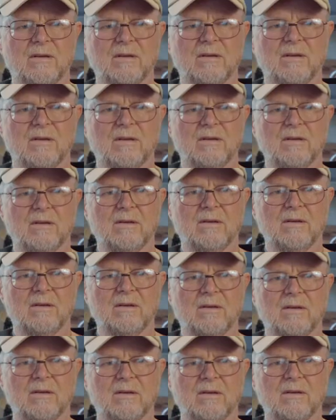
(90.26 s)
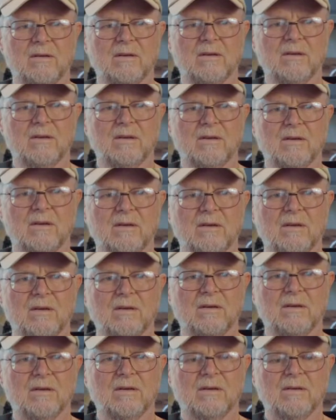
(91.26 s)

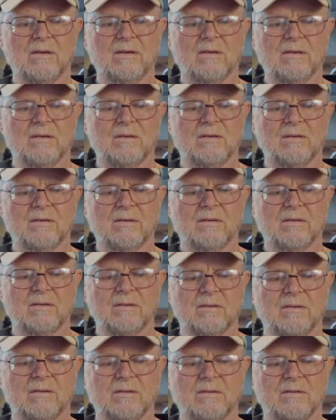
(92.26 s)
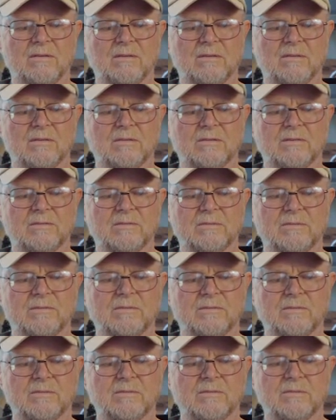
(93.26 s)

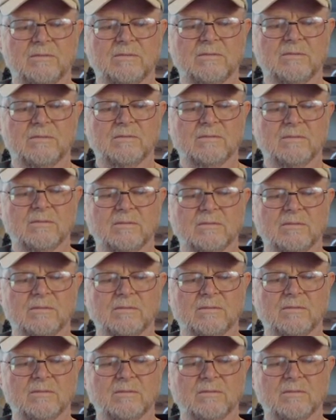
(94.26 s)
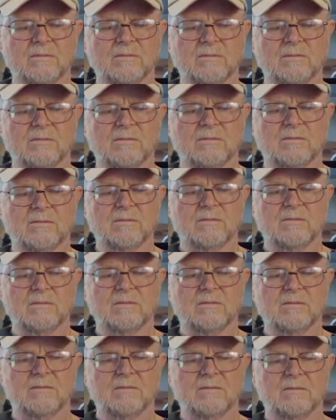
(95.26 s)

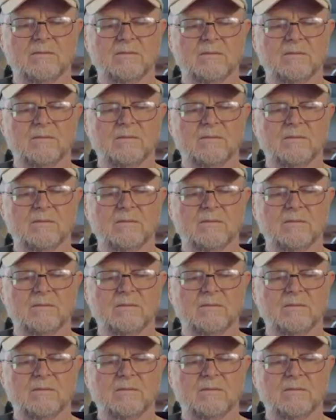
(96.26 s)
(silent)